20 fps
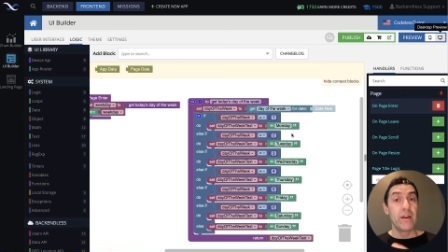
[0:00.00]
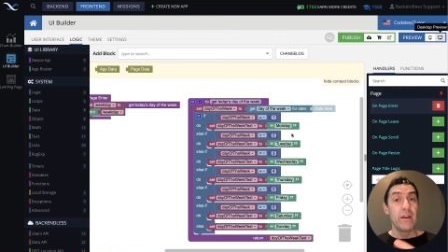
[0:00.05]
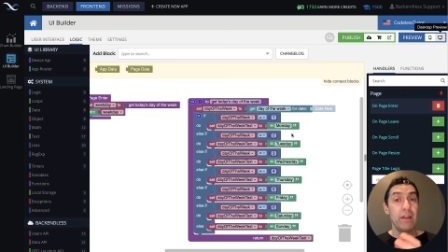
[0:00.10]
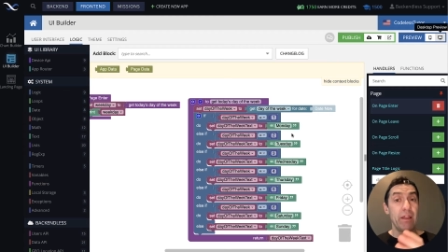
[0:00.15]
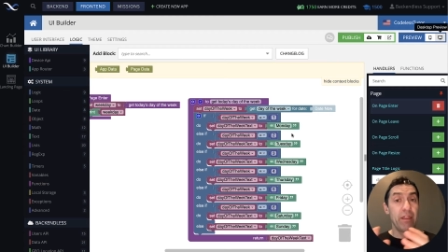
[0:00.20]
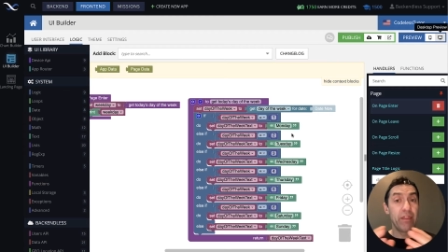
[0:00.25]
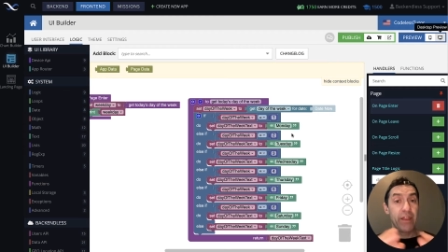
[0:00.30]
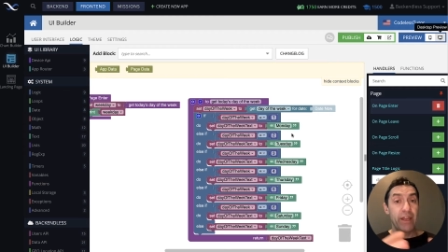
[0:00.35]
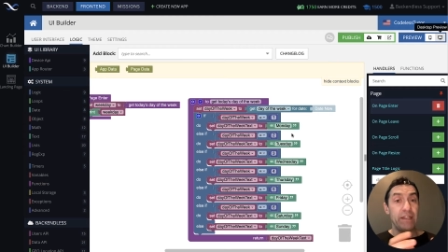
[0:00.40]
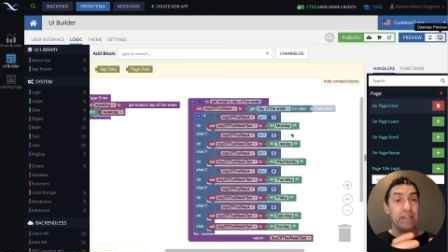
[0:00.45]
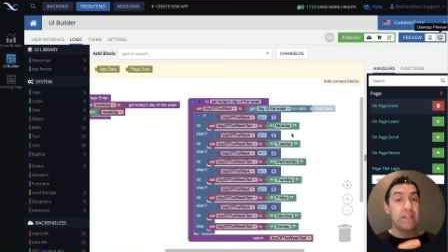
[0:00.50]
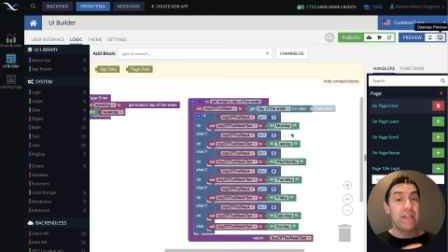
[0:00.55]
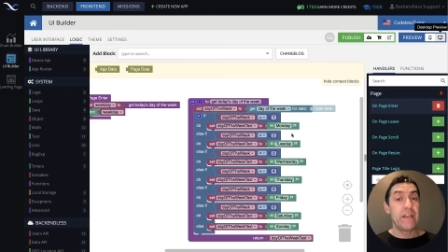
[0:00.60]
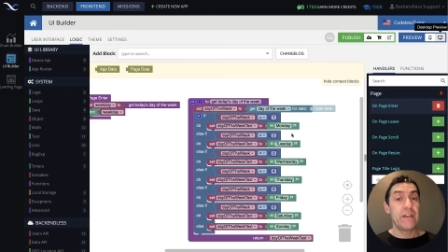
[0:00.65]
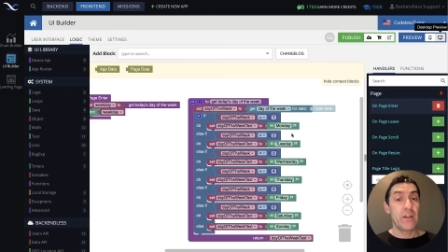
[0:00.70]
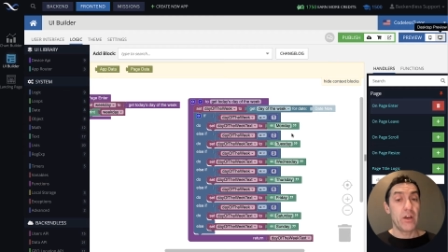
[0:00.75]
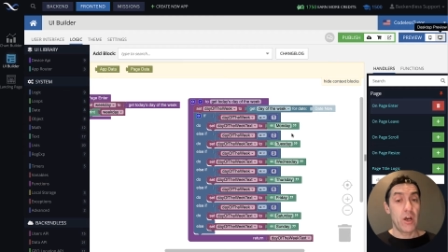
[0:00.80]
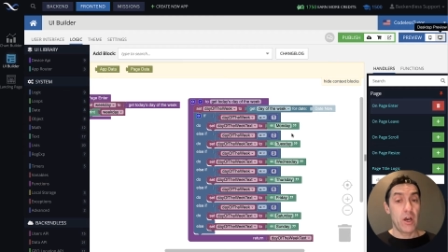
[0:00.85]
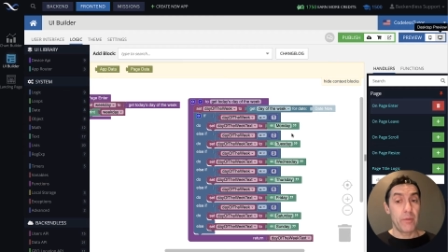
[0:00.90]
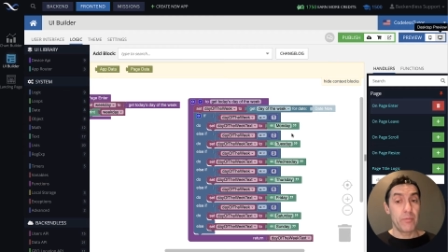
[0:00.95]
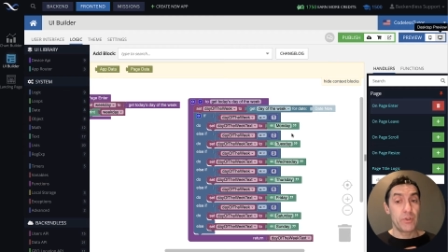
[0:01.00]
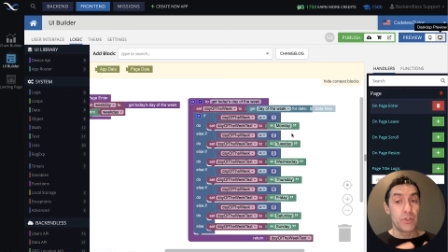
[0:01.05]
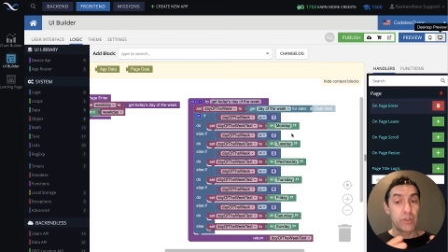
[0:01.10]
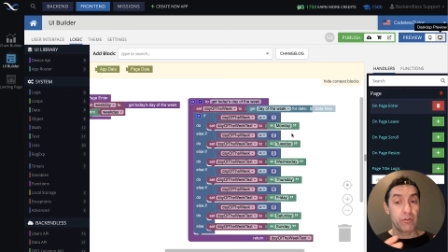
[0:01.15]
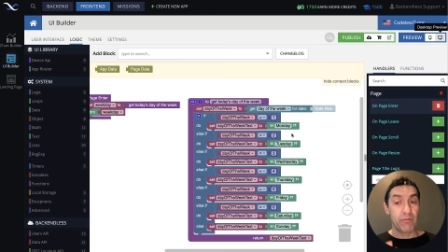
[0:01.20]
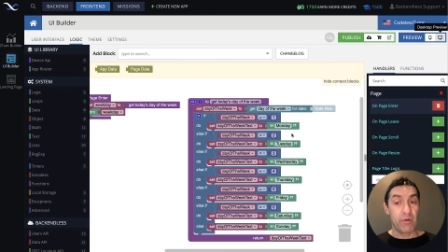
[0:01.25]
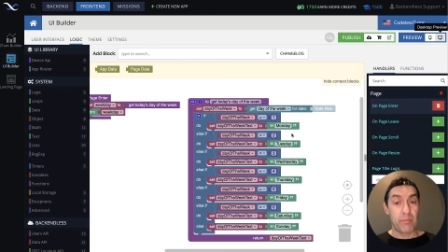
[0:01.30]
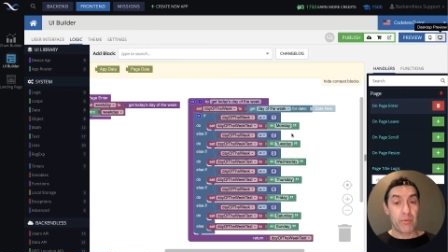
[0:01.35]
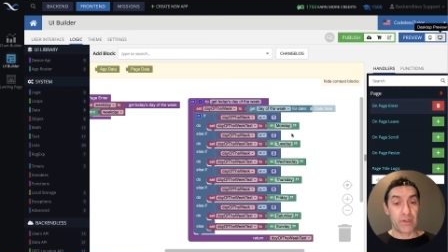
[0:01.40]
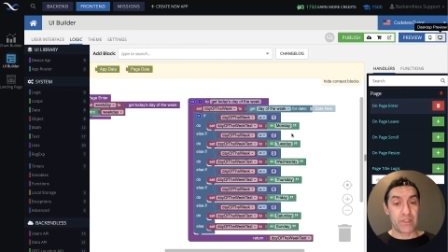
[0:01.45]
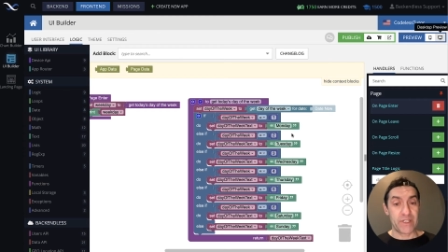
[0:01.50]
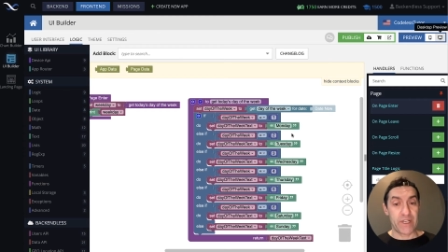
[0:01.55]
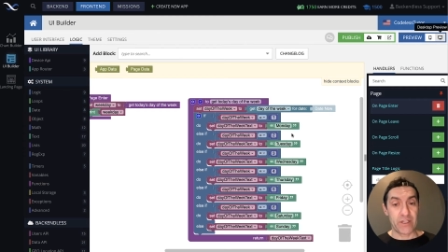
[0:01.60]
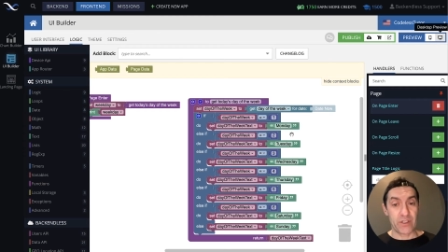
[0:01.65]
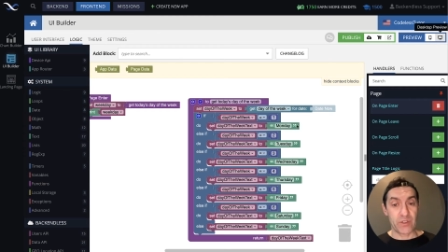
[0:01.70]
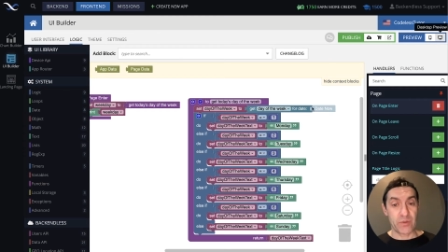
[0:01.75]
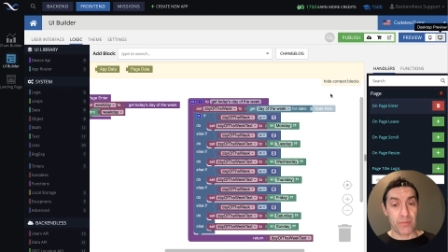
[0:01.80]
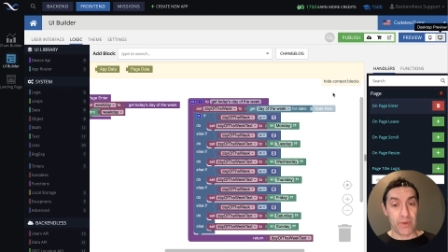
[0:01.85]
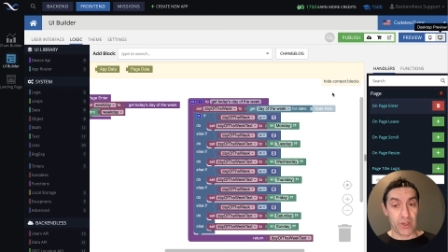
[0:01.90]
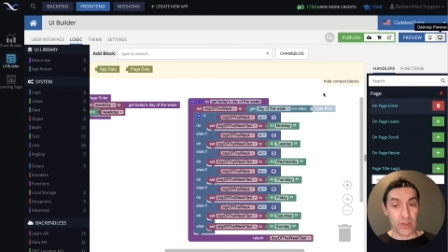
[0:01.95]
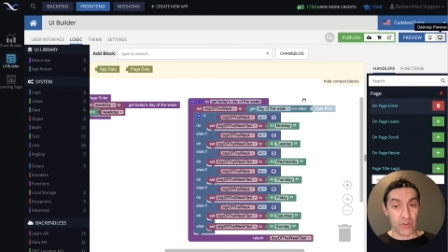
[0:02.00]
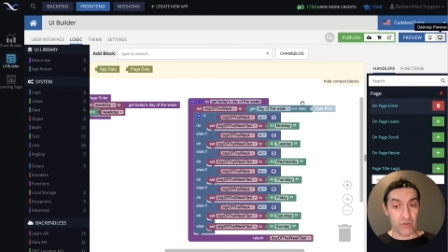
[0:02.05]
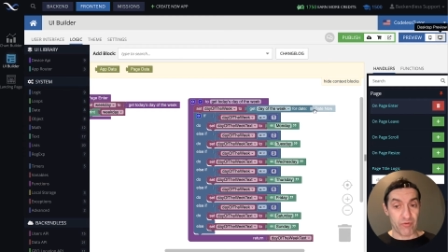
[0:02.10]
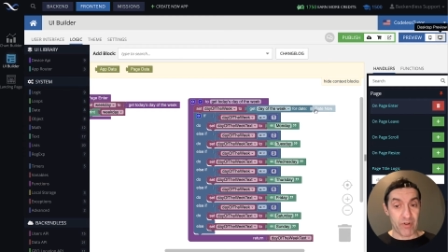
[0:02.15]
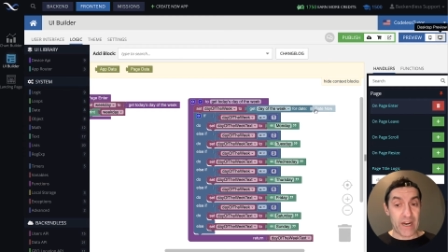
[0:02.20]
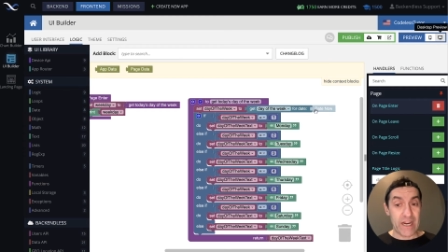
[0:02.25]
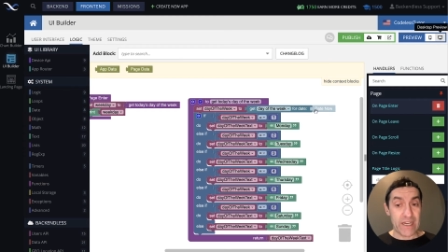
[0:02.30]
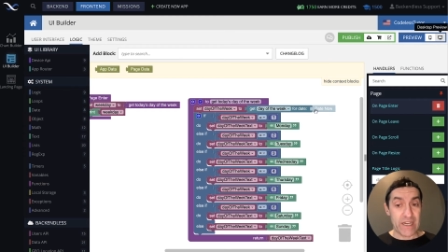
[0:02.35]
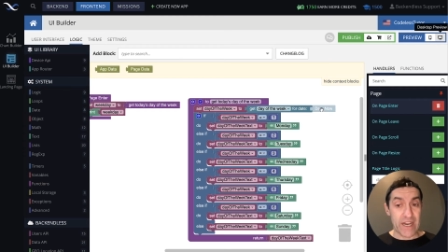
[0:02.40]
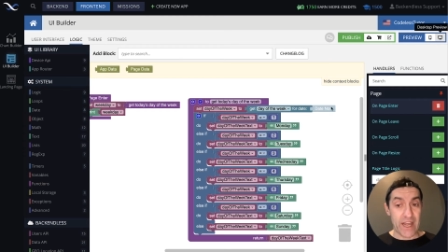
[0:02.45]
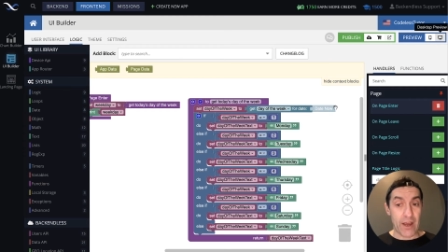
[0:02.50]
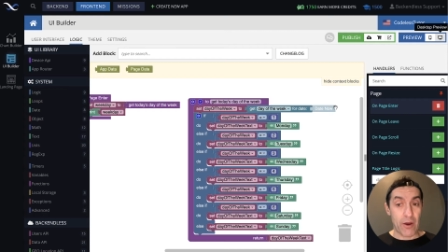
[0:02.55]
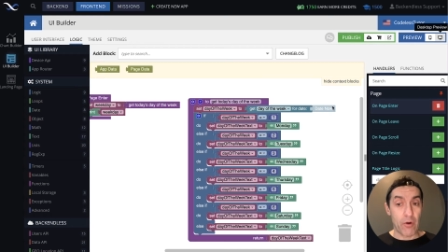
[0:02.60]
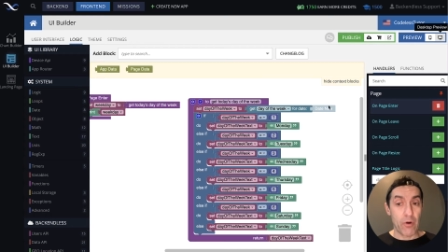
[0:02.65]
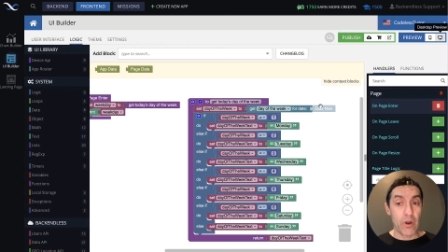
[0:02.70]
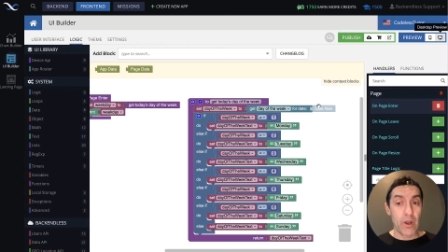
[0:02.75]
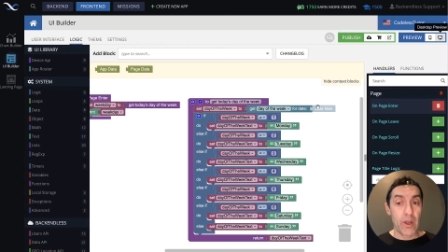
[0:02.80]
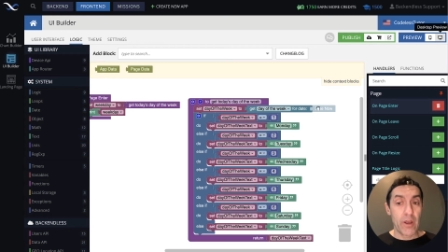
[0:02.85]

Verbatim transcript: that date object represents because right now